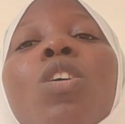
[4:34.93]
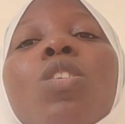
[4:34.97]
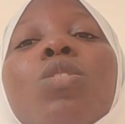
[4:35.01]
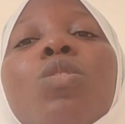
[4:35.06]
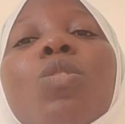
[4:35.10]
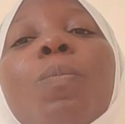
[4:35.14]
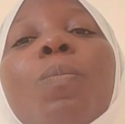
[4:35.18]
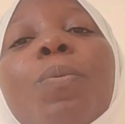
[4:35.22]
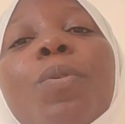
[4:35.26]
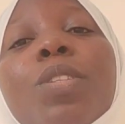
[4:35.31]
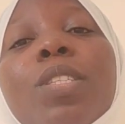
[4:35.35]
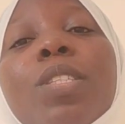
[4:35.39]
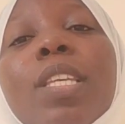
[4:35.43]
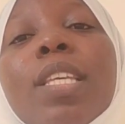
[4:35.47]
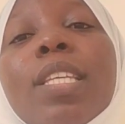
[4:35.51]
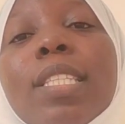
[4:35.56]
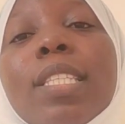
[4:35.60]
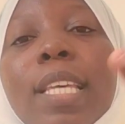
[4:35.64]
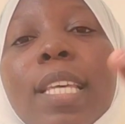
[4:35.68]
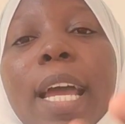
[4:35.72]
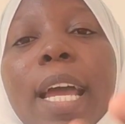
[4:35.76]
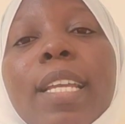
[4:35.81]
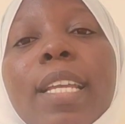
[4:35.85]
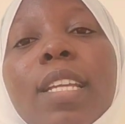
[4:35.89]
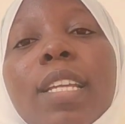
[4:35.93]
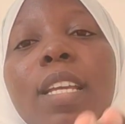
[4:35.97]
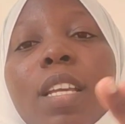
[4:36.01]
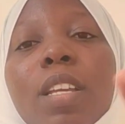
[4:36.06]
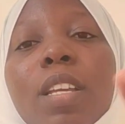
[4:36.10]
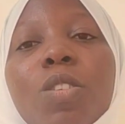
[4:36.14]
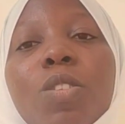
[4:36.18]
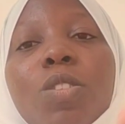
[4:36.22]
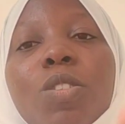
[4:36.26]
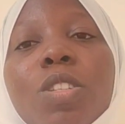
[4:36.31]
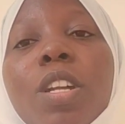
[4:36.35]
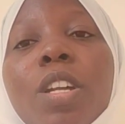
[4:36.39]
you put inside the
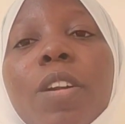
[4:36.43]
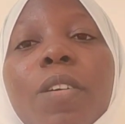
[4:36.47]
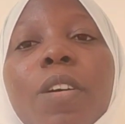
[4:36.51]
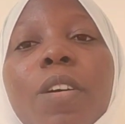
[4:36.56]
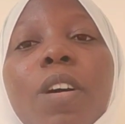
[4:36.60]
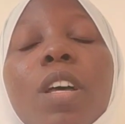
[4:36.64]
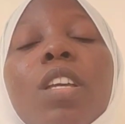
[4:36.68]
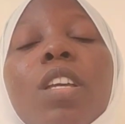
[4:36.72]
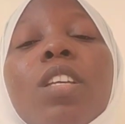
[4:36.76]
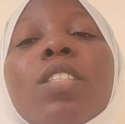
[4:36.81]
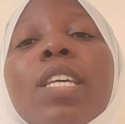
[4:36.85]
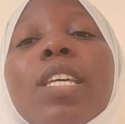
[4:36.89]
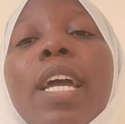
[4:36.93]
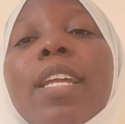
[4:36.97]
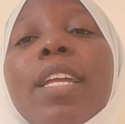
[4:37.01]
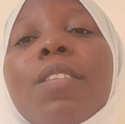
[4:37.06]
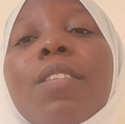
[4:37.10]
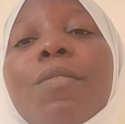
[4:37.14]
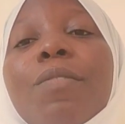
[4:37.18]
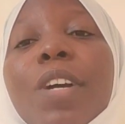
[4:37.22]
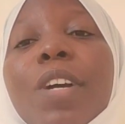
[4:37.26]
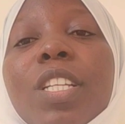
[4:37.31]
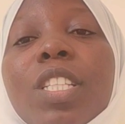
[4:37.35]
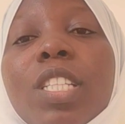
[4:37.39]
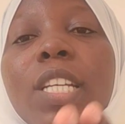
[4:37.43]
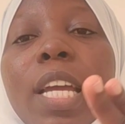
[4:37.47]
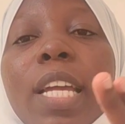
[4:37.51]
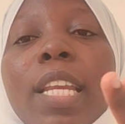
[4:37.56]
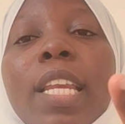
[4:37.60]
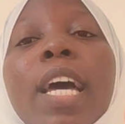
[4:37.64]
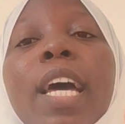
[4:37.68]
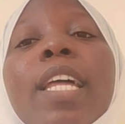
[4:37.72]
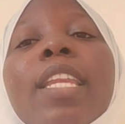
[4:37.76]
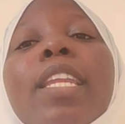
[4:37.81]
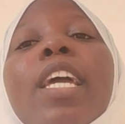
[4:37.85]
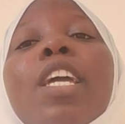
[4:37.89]
uterus, inside the vagina,